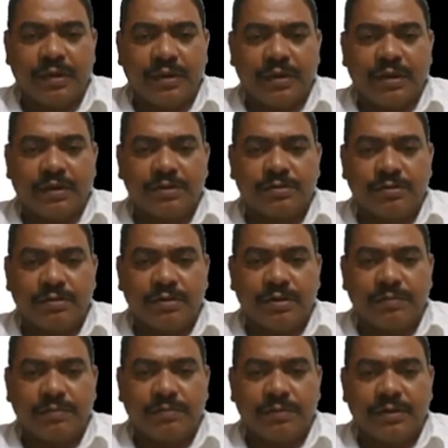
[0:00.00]
Can show
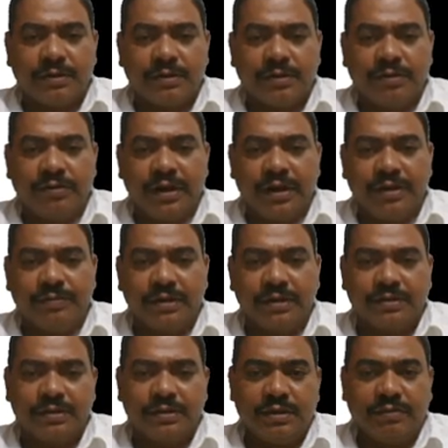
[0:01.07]
number of
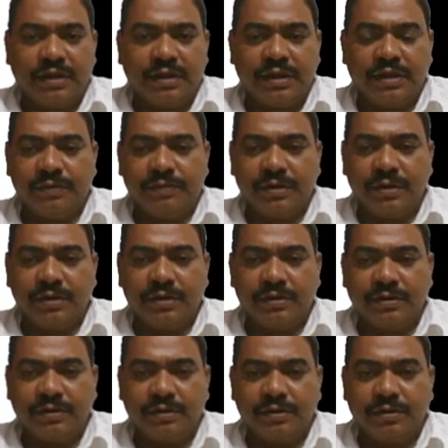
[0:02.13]
elements in a finite field
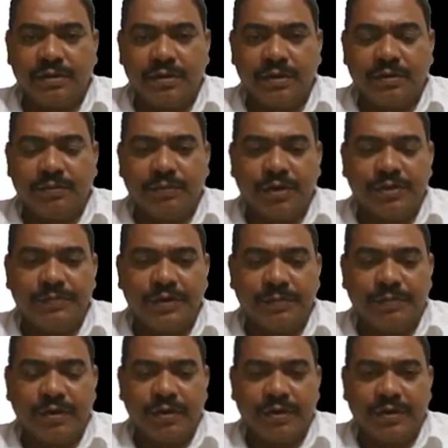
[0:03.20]
must be a
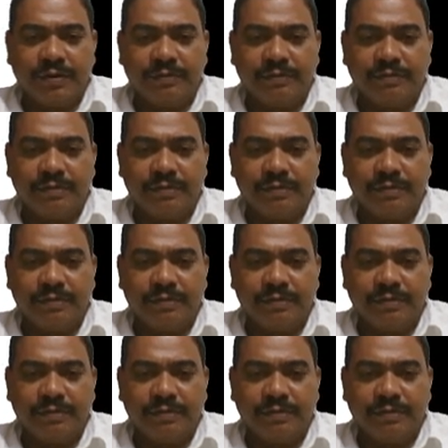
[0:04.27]
power of